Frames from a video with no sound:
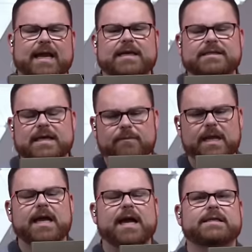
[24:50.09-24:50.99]
It is a
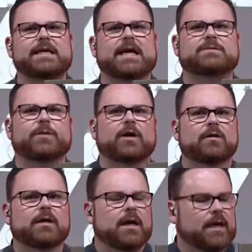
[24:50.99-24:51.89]
mini ITX
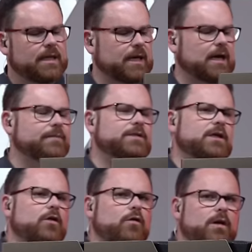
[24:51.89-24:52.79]
build that comes
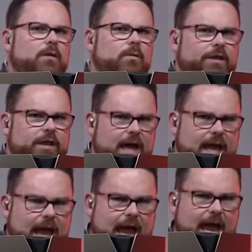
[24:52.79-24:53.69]
included with
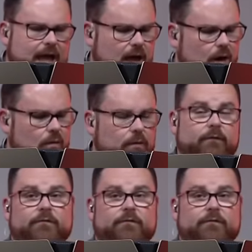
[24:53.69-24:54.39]
a AIO,